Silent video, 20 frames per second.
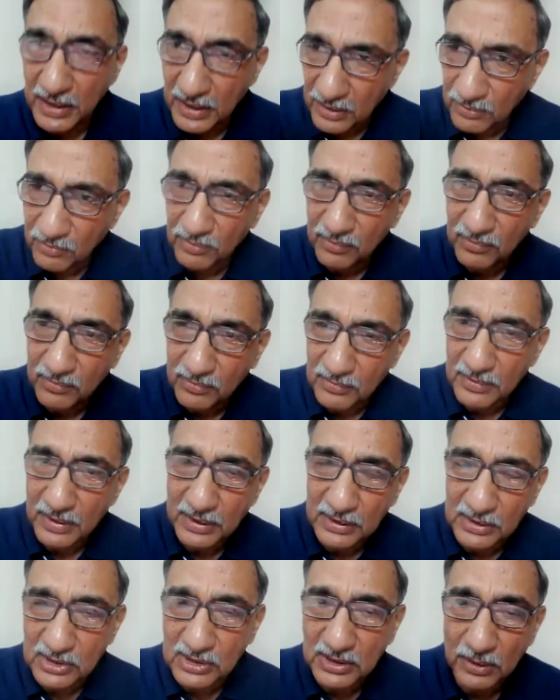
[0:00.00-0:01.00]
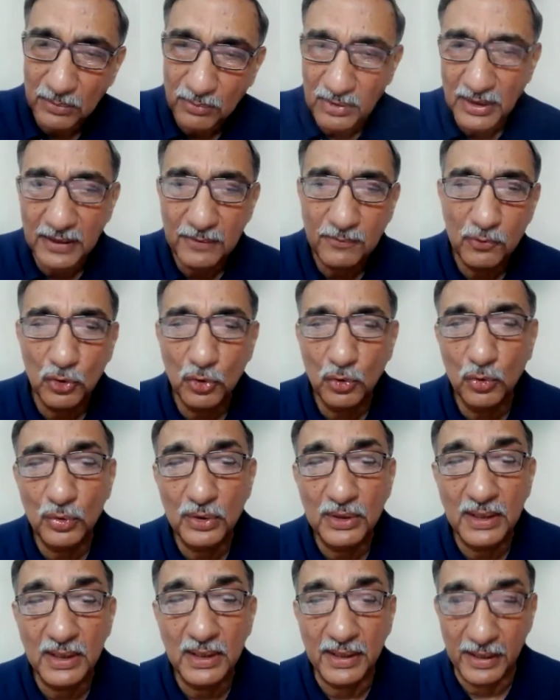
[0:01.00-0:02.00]
And at the same time, you do
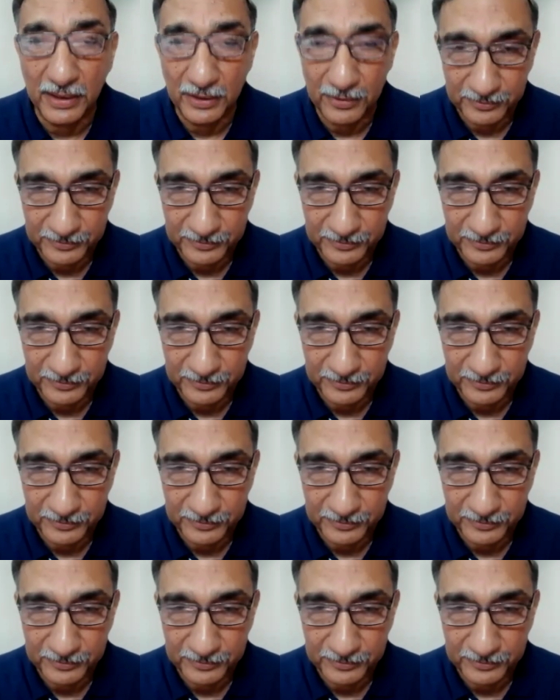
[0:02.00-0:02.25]
healing.